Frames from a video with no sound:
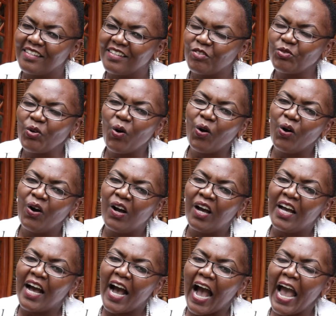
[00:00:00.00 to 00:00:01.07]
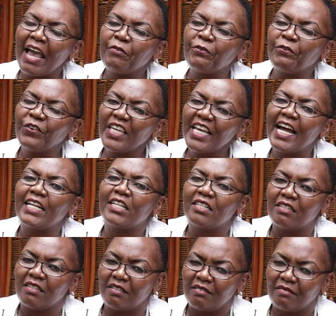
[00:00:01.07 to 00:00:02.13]
So I
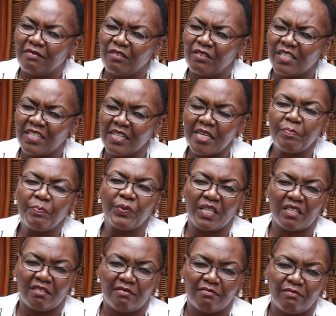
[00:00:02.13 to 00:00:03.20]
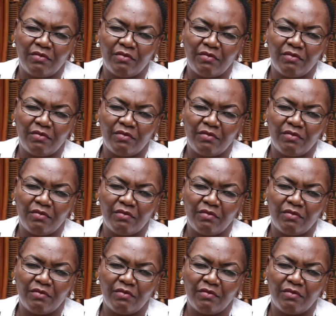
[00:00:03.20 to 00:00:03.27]
feared sleeping,